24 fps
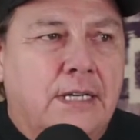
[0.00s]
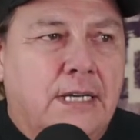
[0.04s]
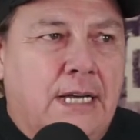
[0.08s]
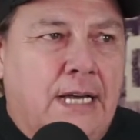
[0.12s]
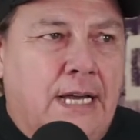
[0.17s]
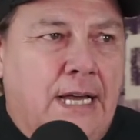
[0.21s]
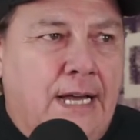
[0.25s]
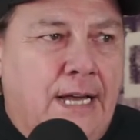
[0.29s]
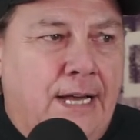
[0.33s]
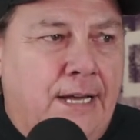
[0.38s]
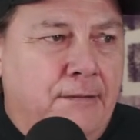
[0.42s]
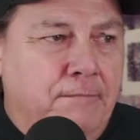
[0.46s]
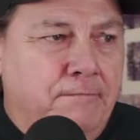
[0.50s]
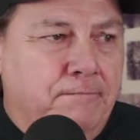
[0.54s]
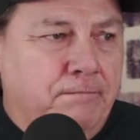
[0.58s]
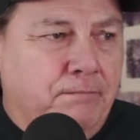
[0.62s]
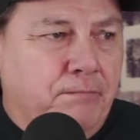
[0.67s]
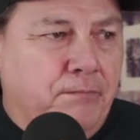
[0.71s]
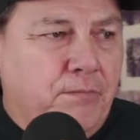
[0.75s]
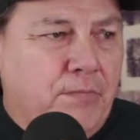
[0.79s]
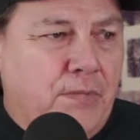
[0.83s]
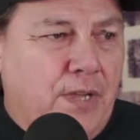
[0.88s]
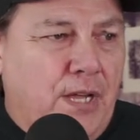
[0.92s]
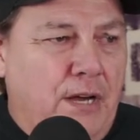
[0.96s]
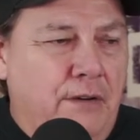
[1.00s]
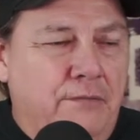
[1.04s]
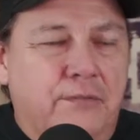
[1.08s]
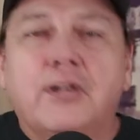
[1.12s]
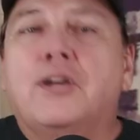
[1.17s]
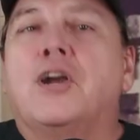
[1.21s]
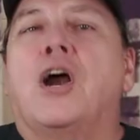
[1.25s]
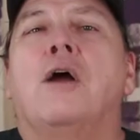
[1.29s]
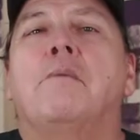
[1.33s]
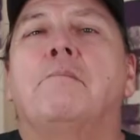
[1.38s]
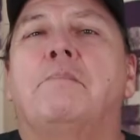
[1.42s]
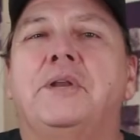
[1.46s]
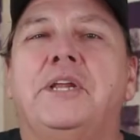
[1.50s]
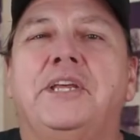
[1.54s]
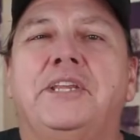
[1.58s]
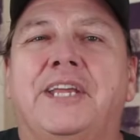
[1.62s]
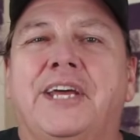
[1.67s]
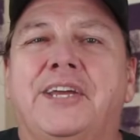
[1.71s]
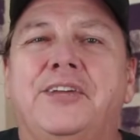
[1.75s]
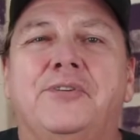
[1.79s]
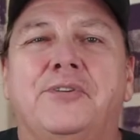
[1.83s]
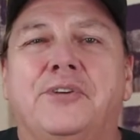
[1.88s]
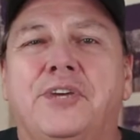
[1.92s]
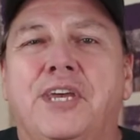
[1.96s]
the company
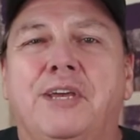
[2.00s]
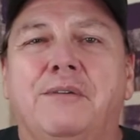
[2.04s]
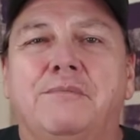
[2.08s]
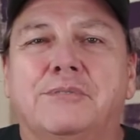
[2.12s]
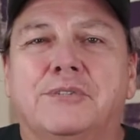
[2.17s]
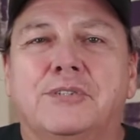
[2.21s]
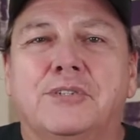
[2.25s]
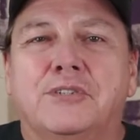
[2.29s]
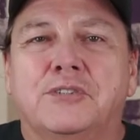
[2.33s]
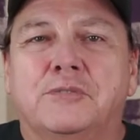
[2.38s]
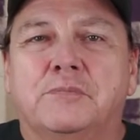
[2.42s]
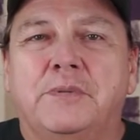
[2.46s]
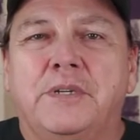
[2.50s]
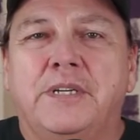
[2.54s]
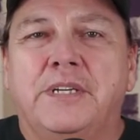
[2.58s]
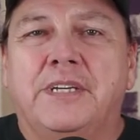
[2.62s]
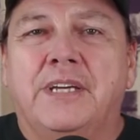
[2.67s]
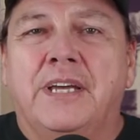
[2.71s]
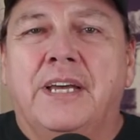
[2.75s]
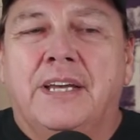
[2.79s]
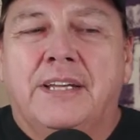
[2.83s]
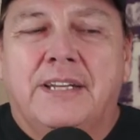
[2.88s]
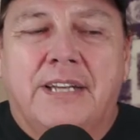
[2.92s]
that you keep, so to speak.